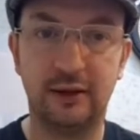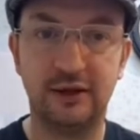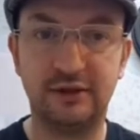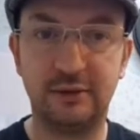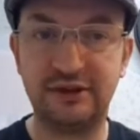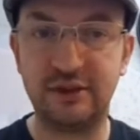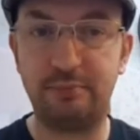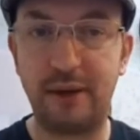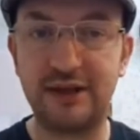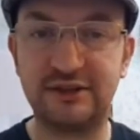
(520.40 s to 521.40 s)
So it's
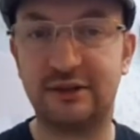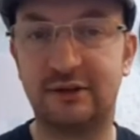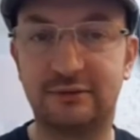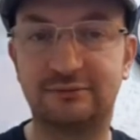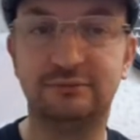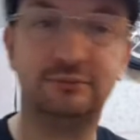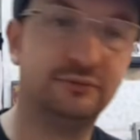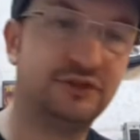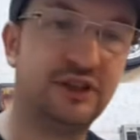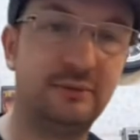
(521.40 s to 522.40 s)
a basic,
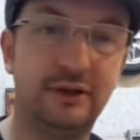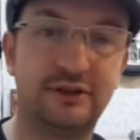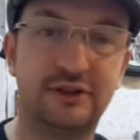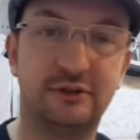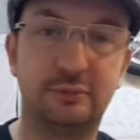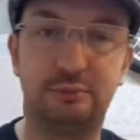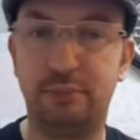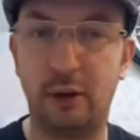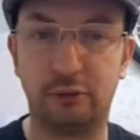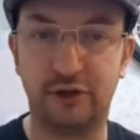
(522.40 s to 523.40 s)
similar to
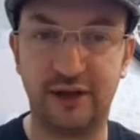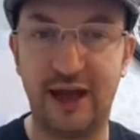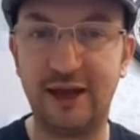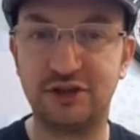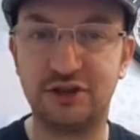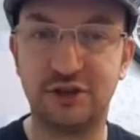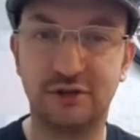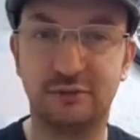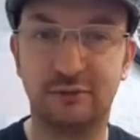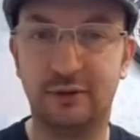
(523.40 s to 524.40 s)
Boulder Dash,
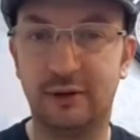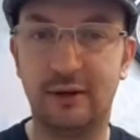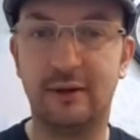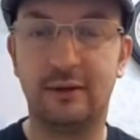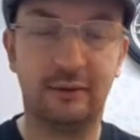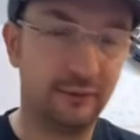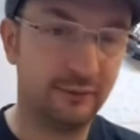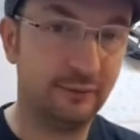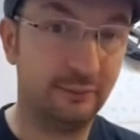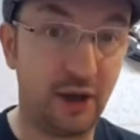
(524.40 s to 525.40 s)

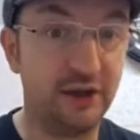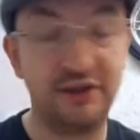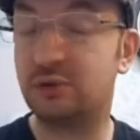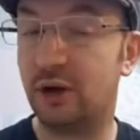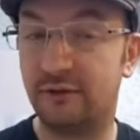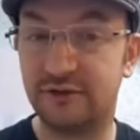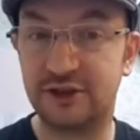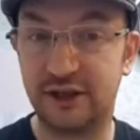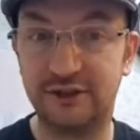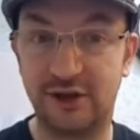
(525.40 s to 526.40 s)
but this one
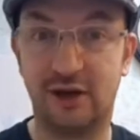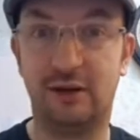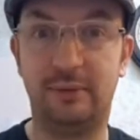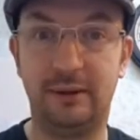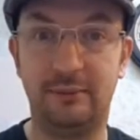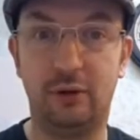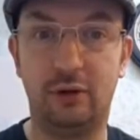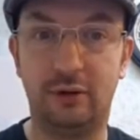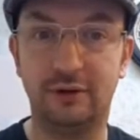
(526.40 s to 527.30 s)
obviously has got a bit more.